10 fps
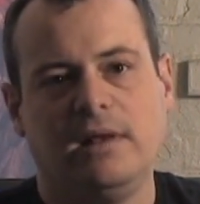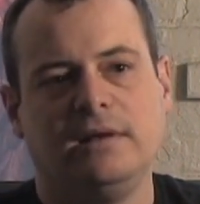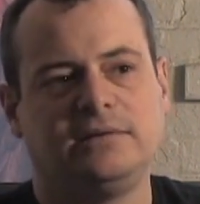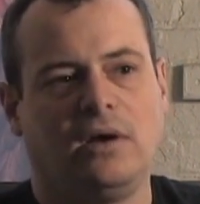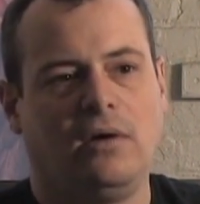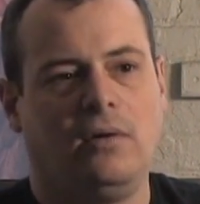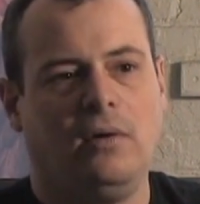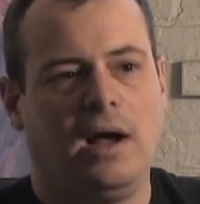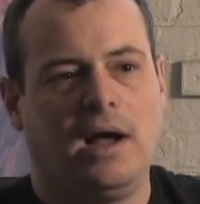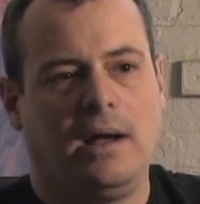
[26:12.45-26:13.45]
So,
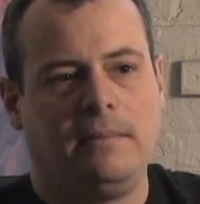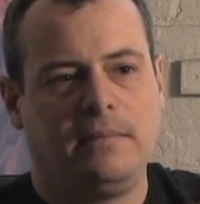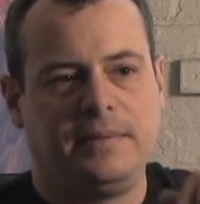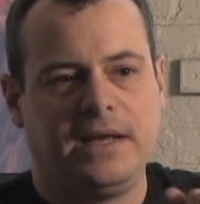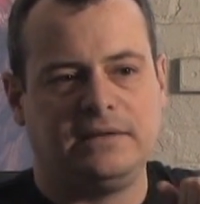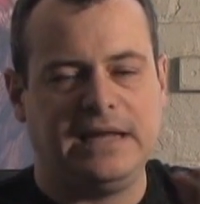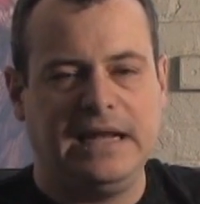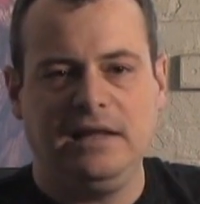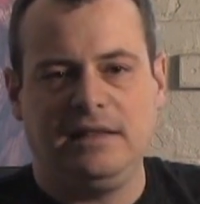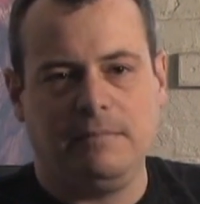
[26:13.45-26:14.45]
uh, because
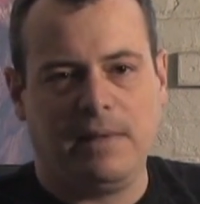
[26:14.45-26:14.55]
anything